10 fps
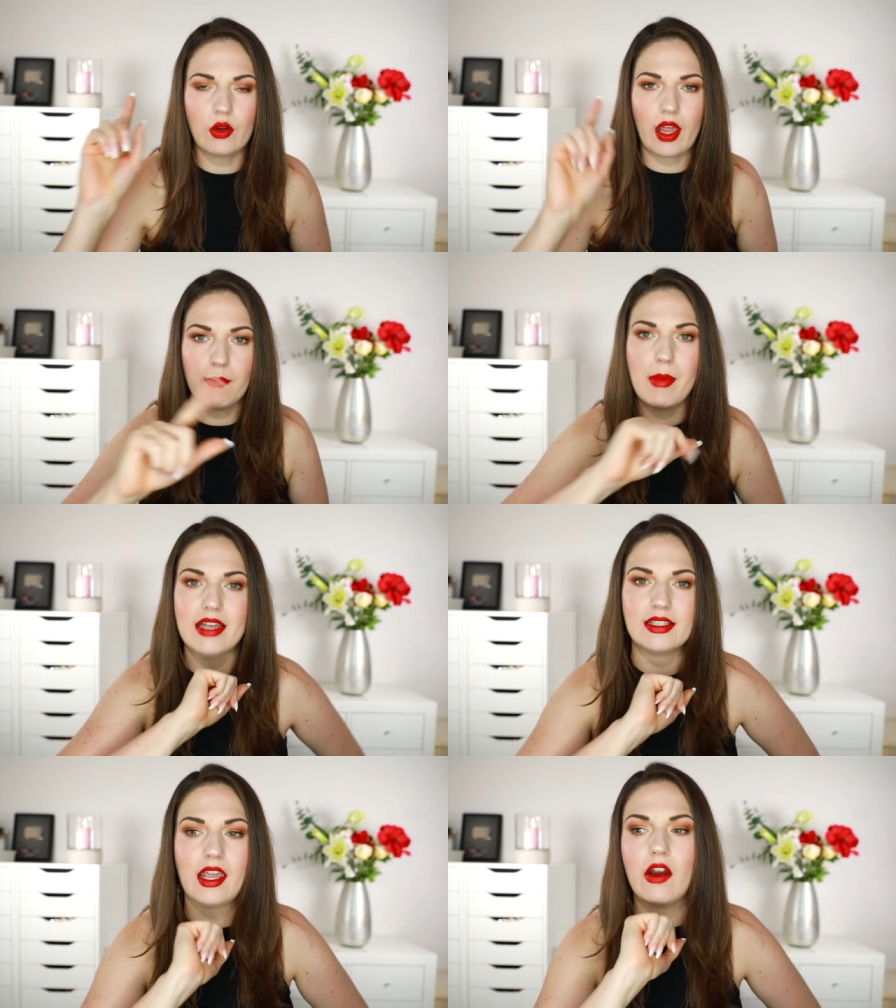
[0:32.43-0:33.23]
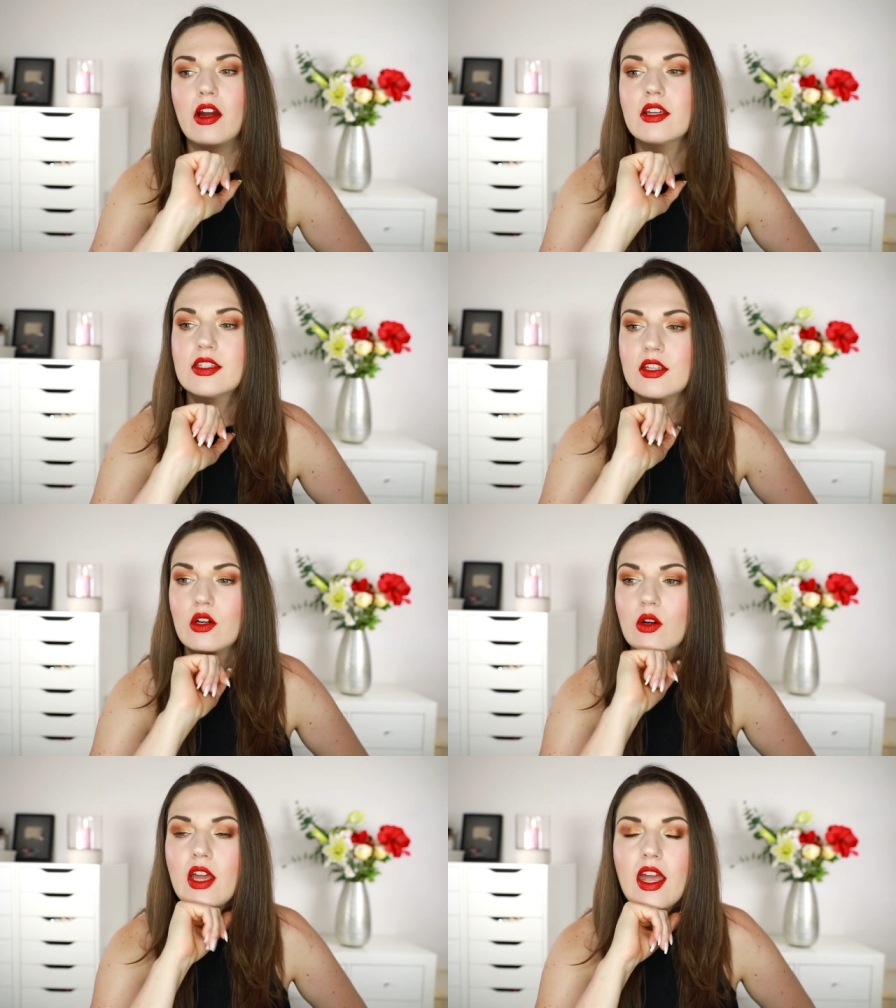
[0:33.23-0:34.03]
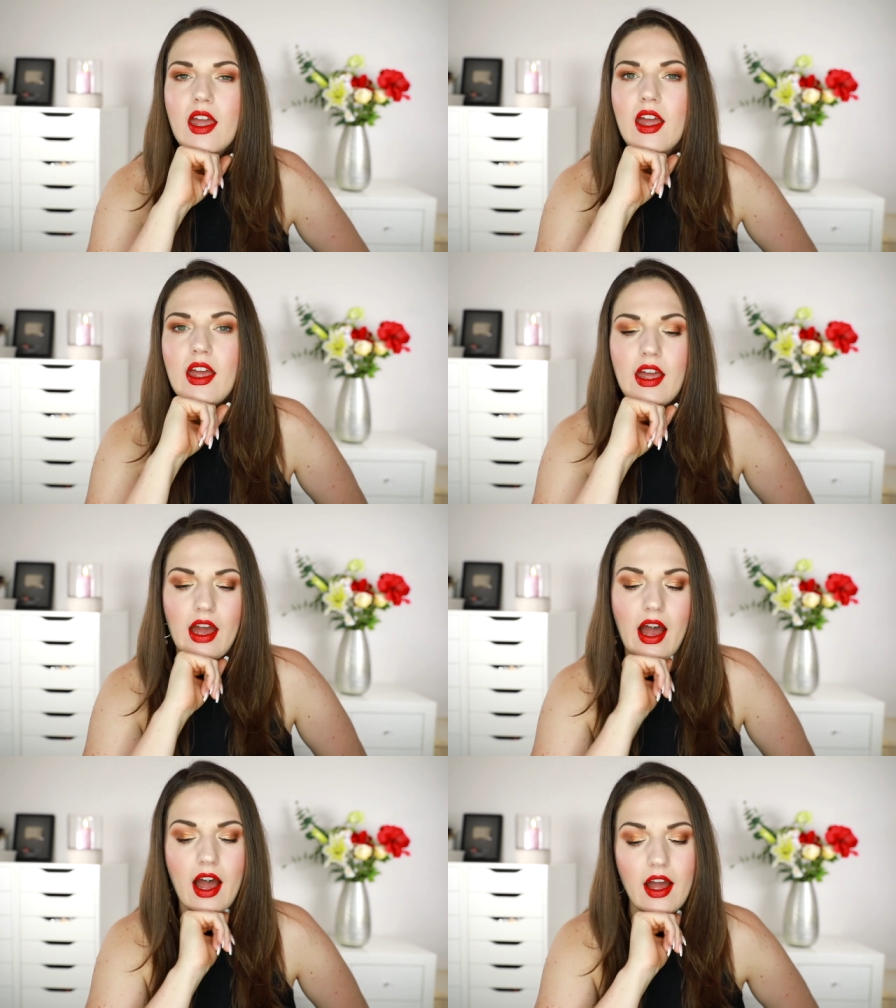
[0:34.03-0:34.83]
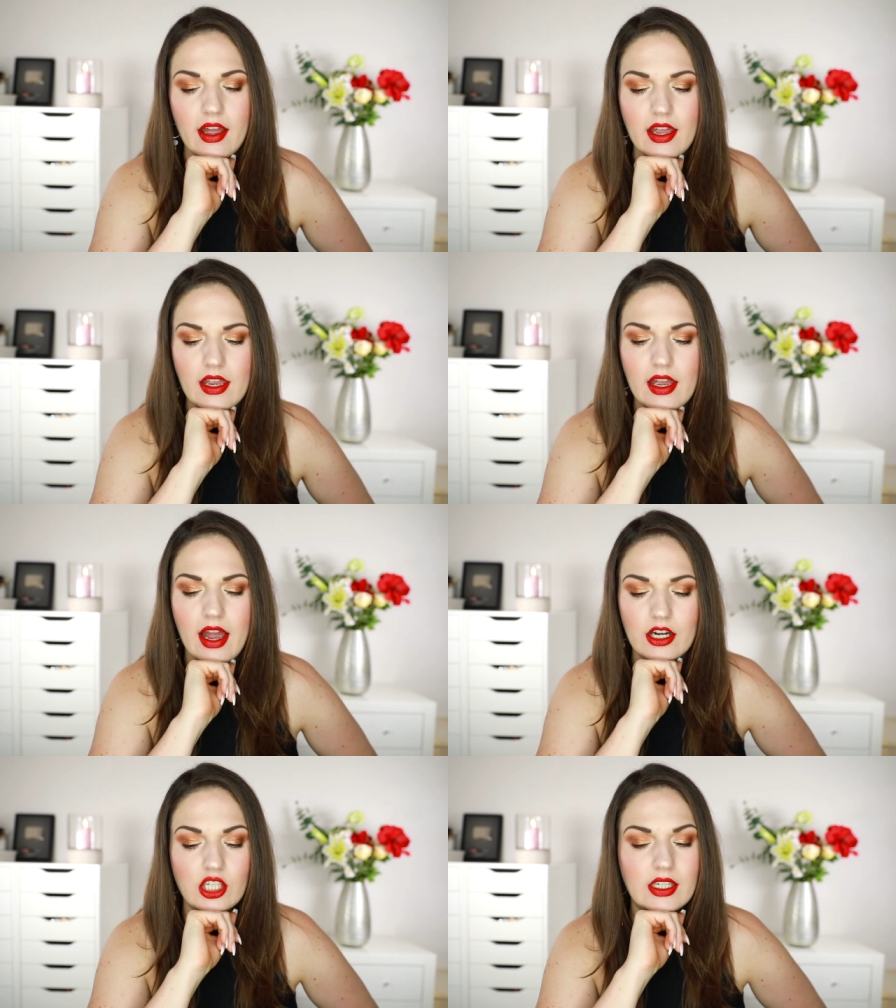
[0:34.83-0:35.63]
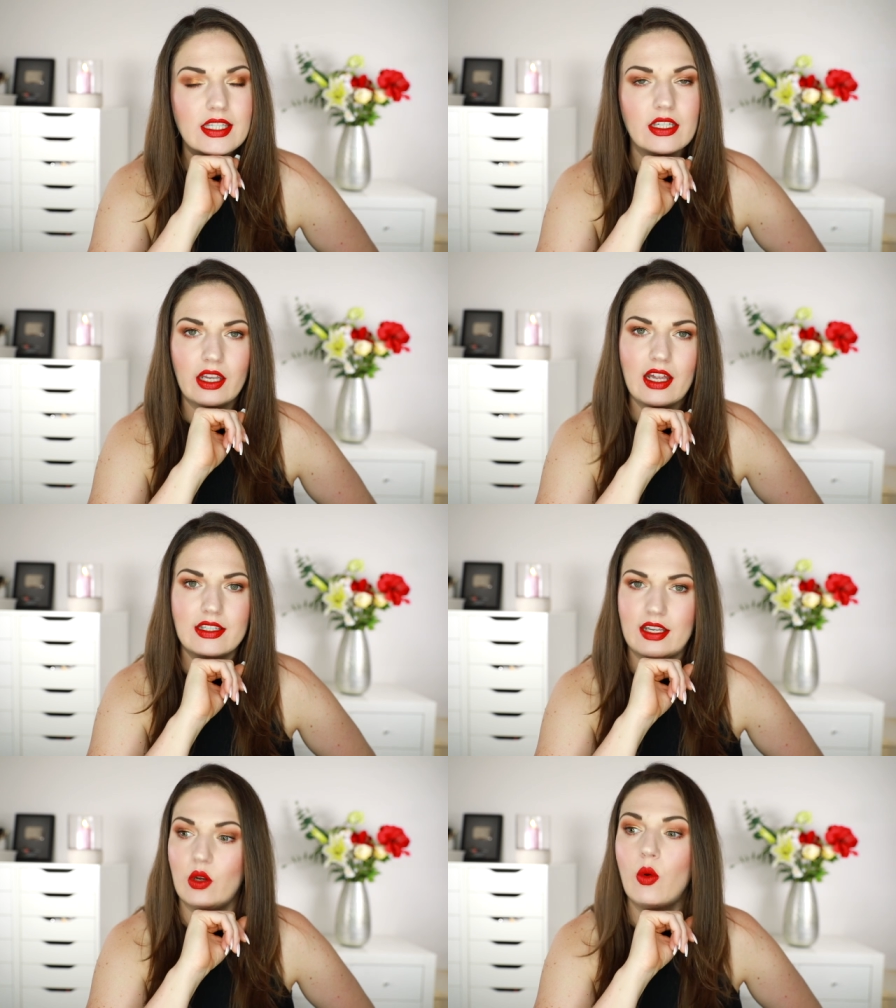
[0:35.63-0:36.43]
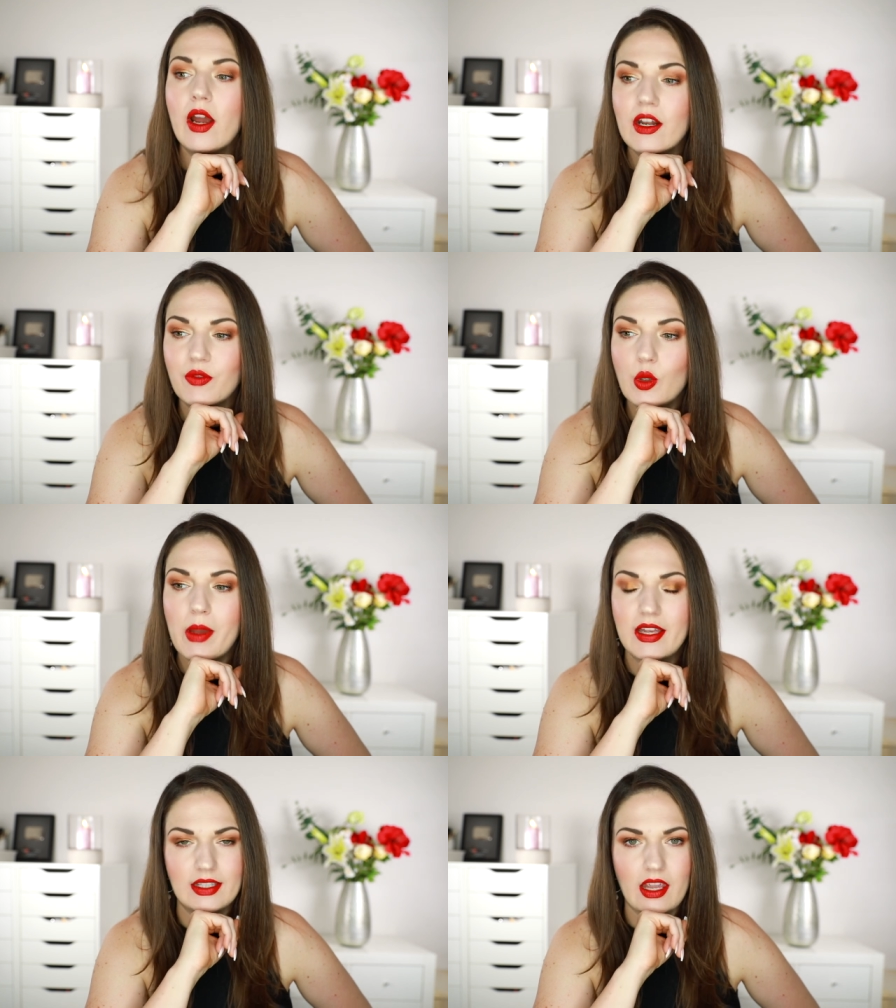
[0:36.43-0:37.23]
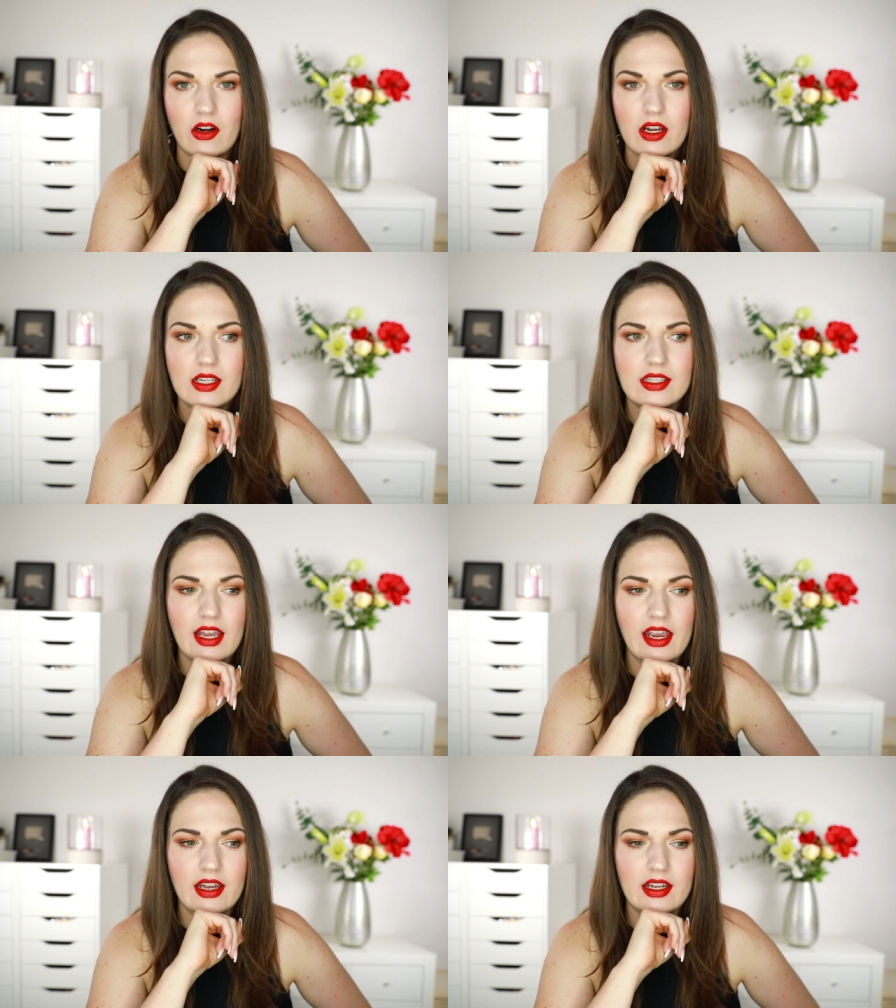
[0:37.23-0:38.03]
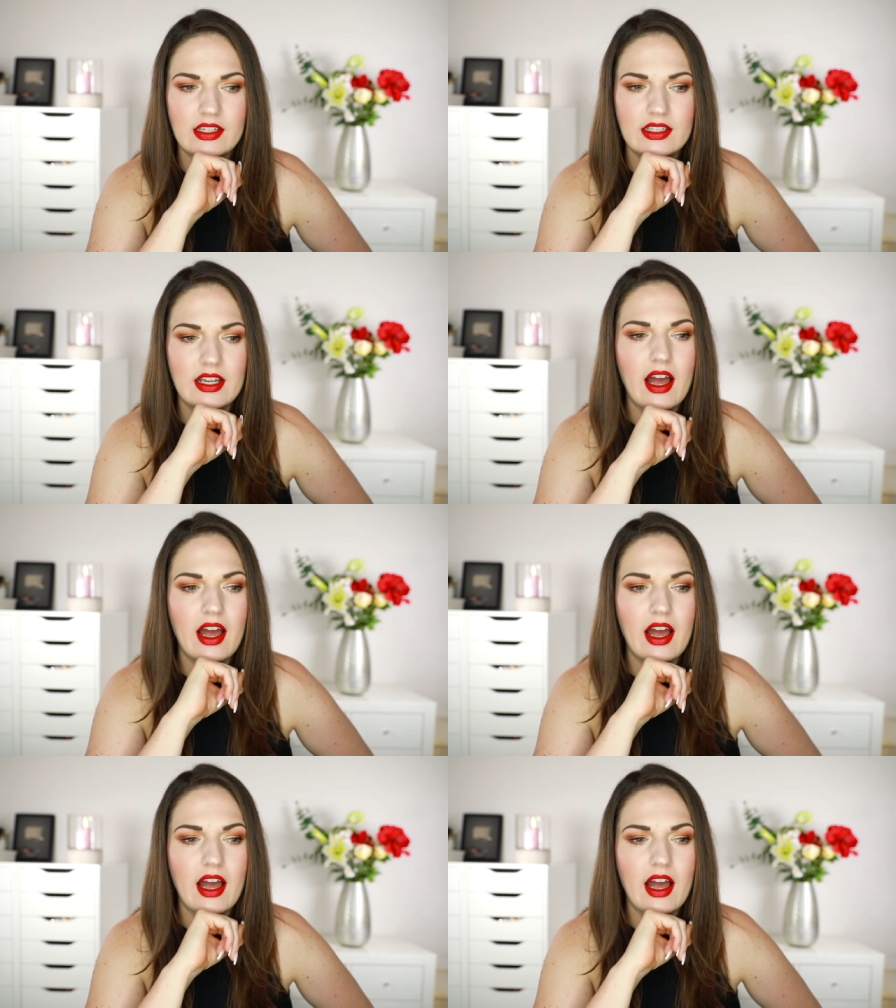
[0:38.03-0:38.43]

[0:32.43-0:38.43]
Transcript: Okay, mascara. So I actually still get sent quite a few mascaras, and